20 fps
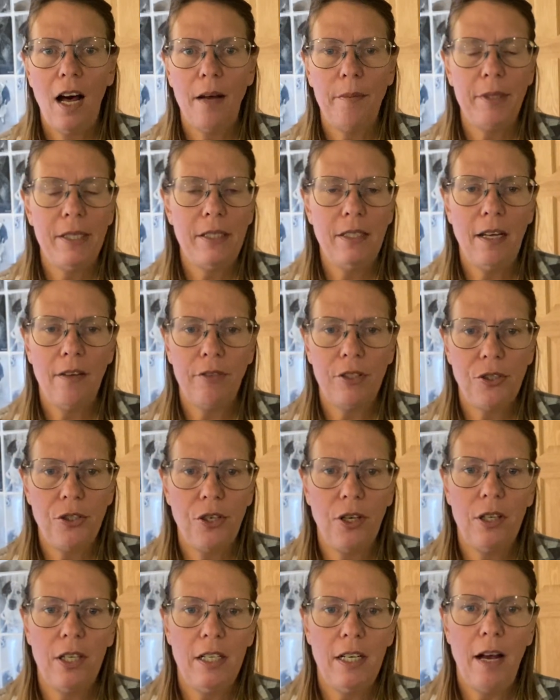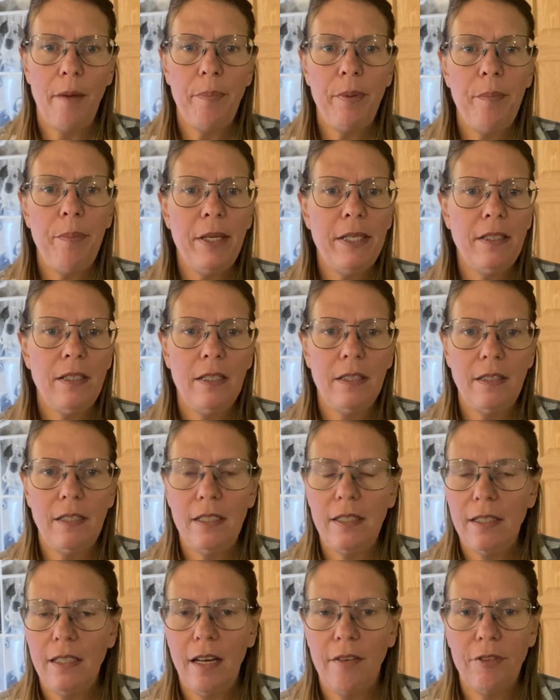He's never started up a business.
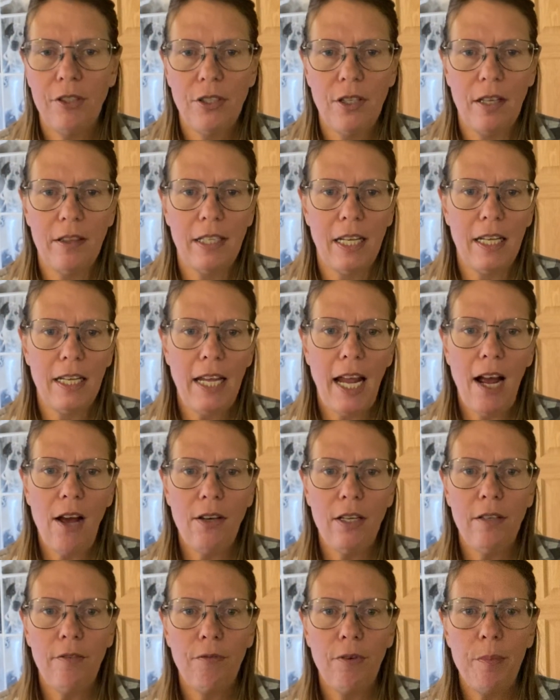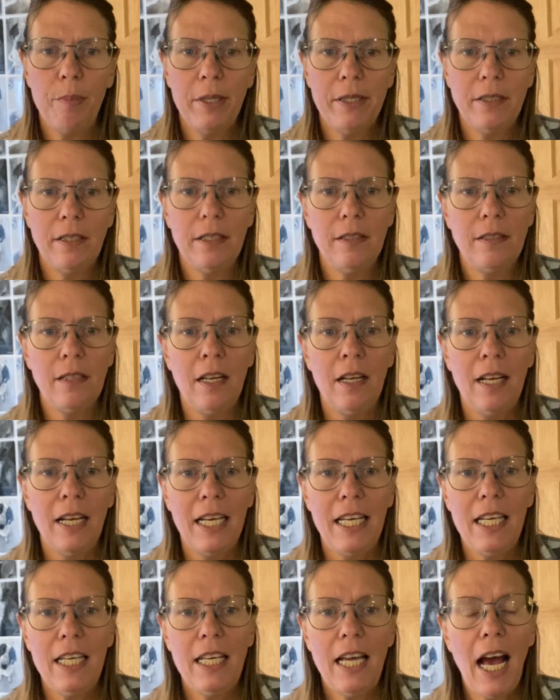He's never done the accounting for business.
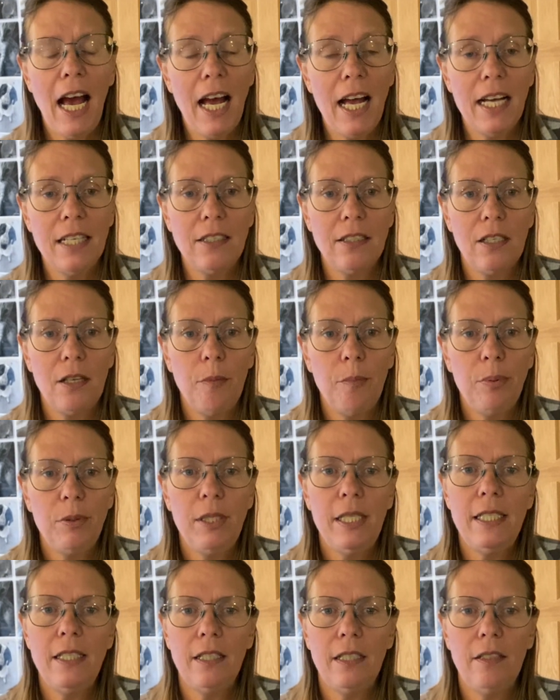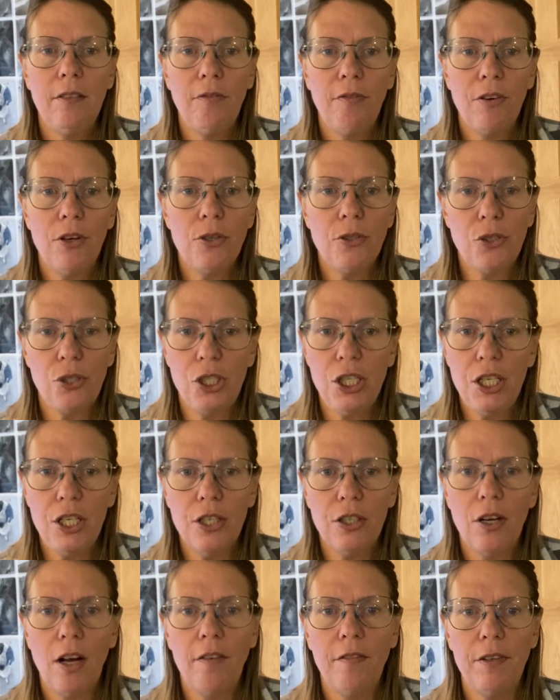He has completed first
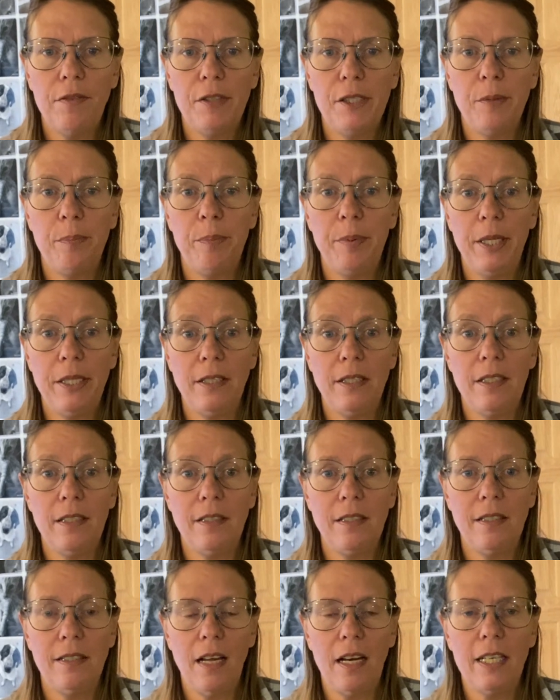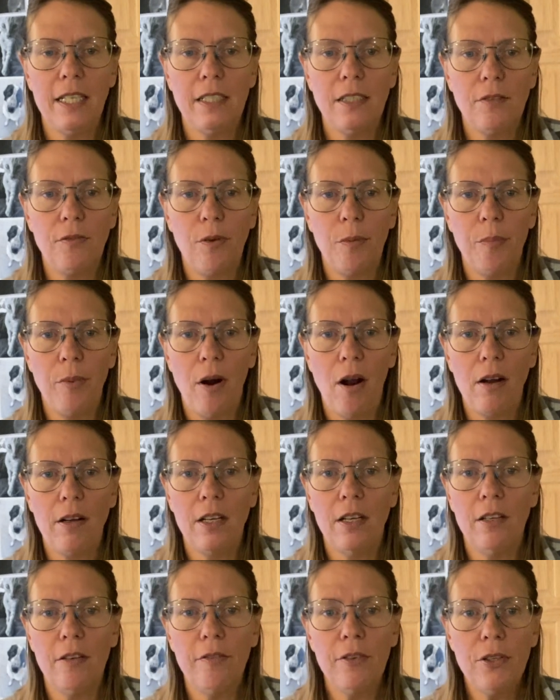year of his business studies from Brock
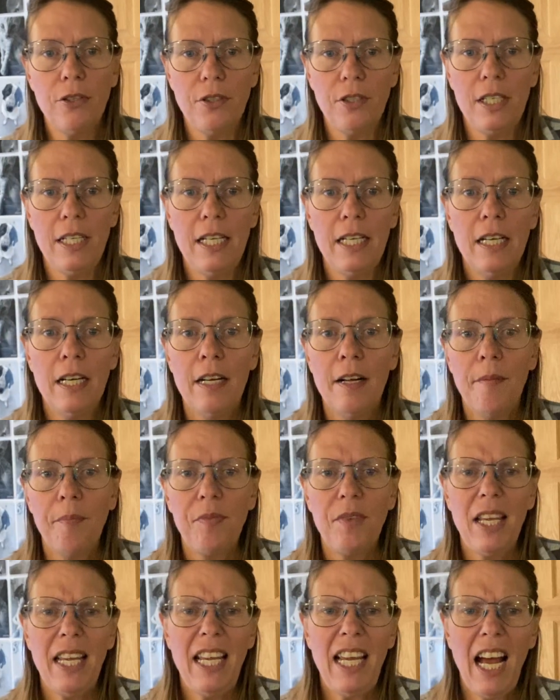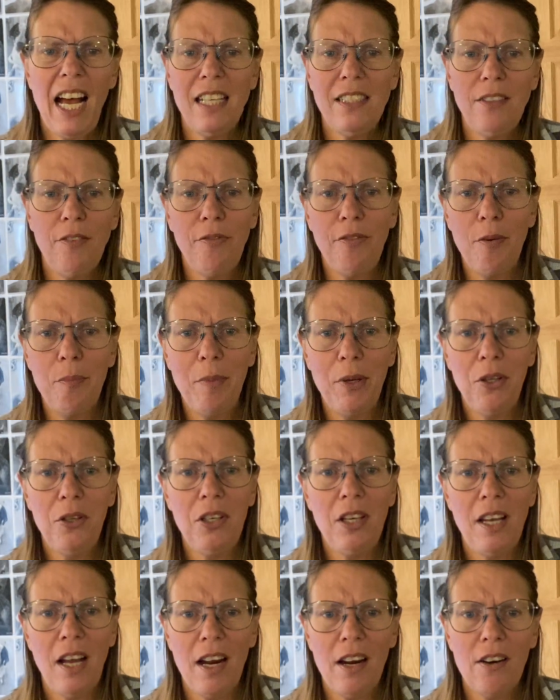University. He has a
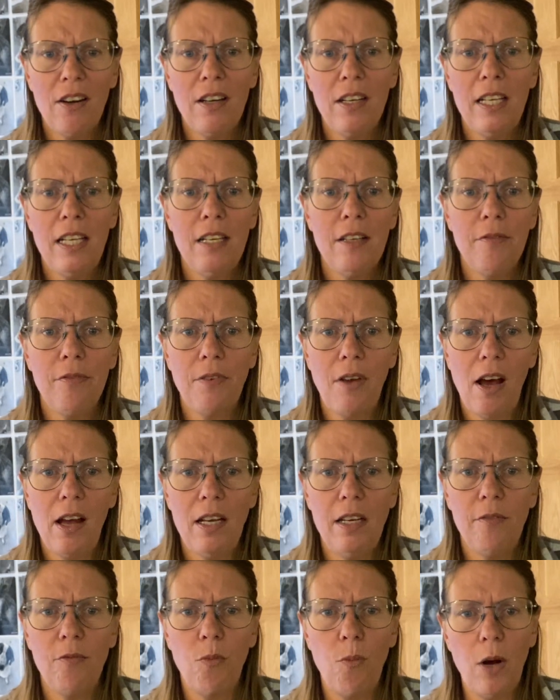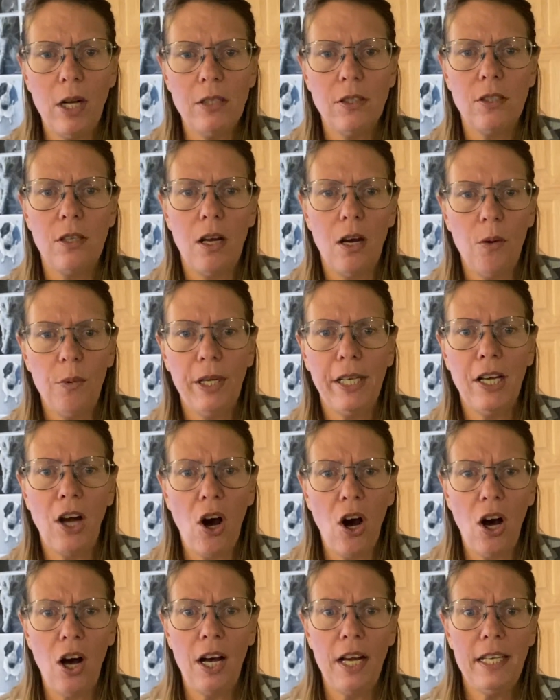familiarity of kind of what's going
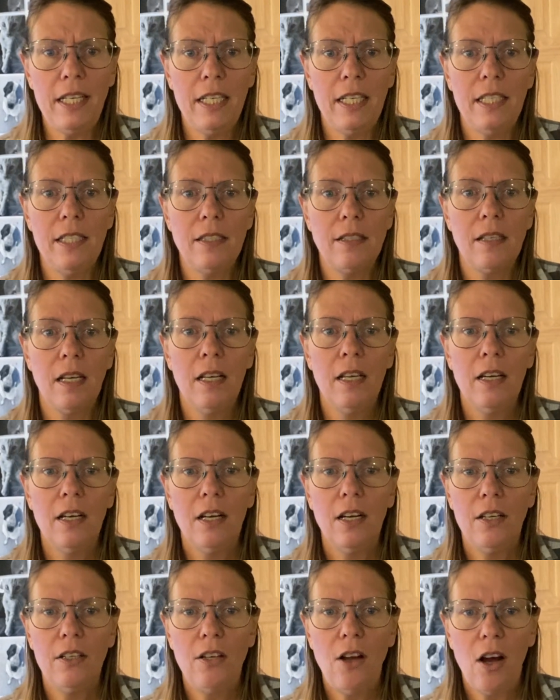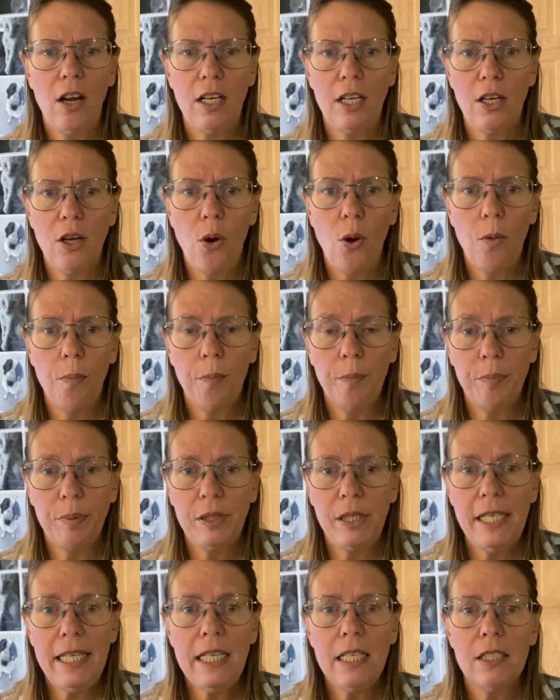on. He's not a
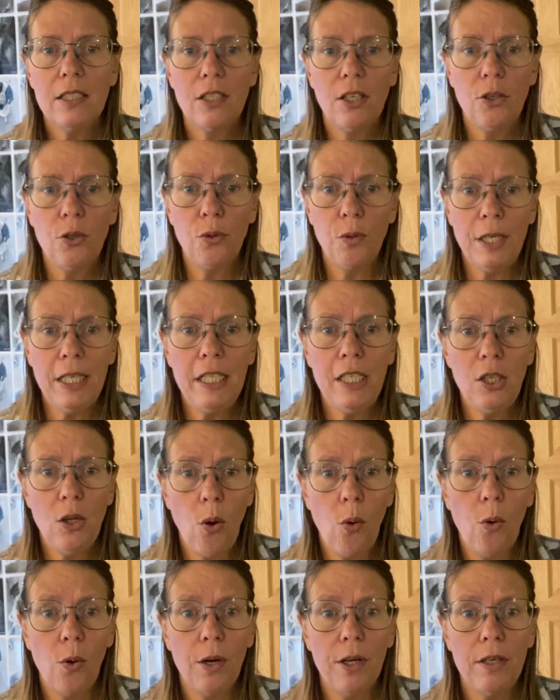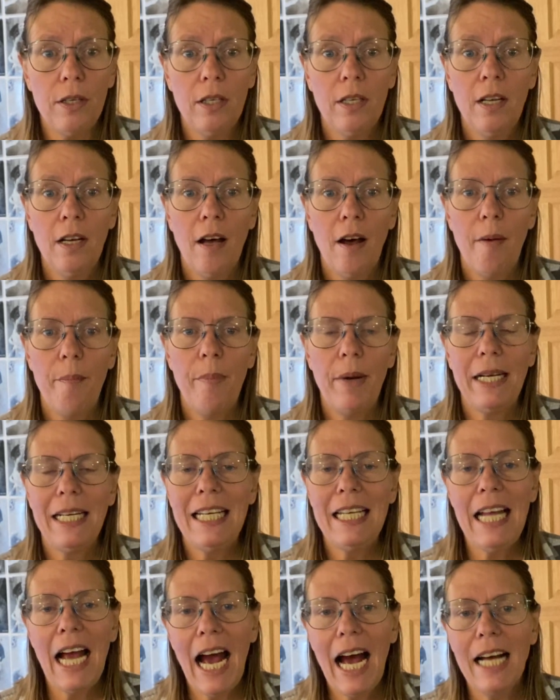complete greenhorn, but
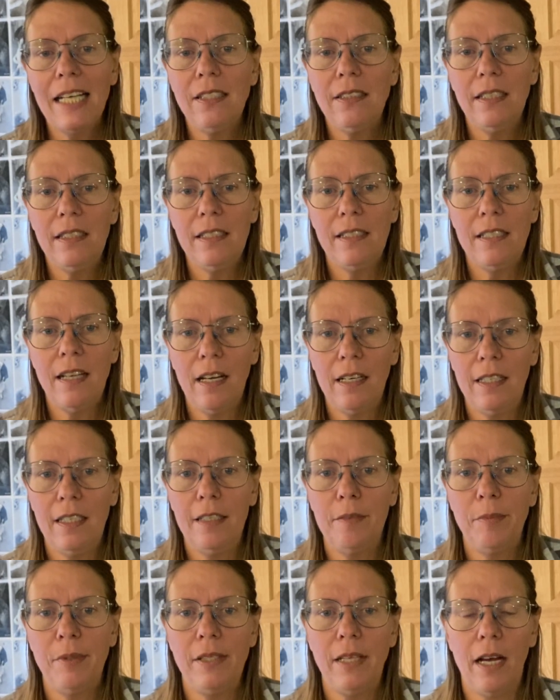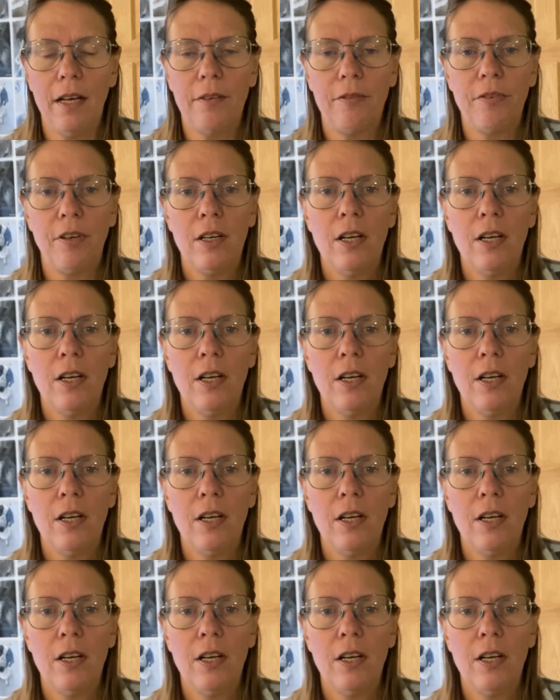he hasn't done it himself.